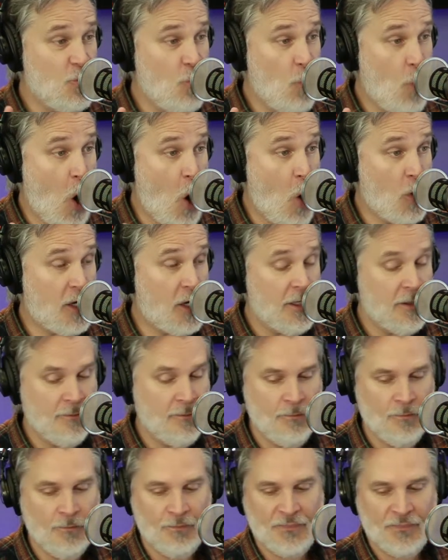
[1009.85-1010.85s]
too woke,
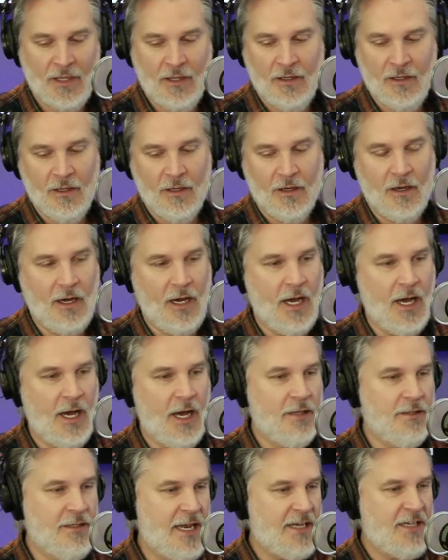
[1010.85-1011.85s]

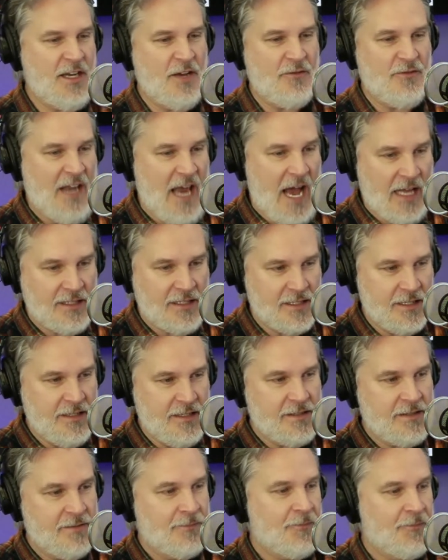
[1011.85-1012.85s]
uh, not enough
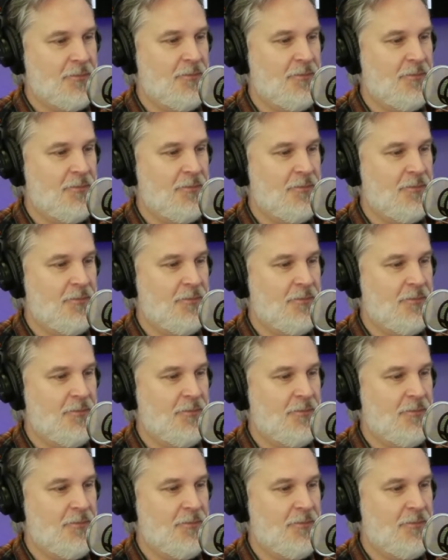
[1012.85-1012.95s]
Nazis.